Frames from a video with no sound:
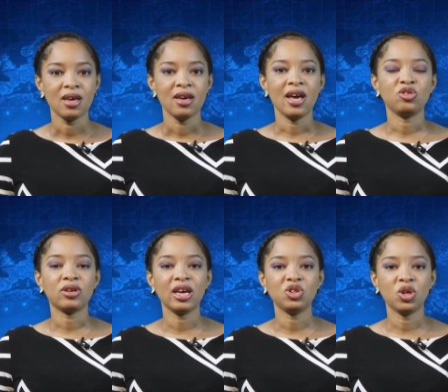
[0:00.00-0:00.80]

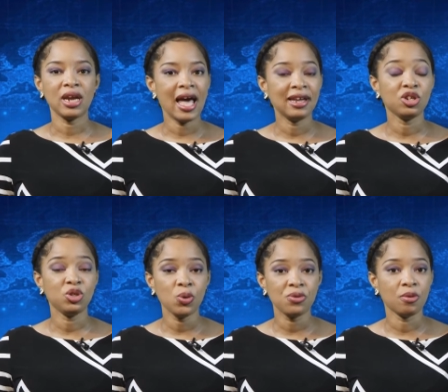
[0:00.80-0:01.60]
Education and
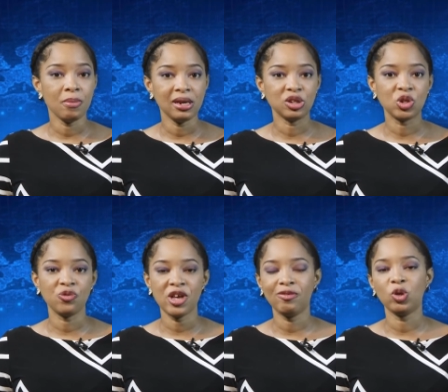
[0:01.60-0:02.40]
Youth Minister
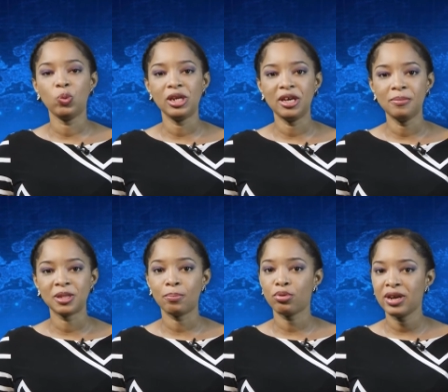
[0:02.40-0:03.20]
Fayval Williams
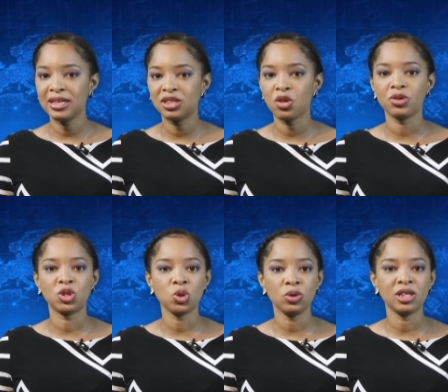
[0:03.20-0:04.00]
praised the
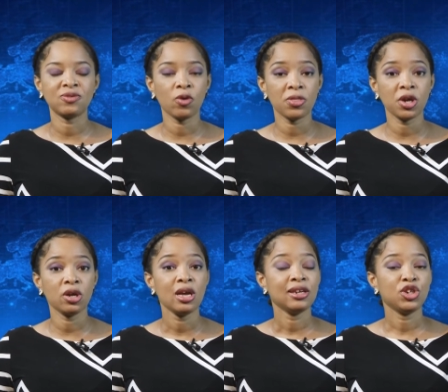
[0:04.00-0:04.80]
students for their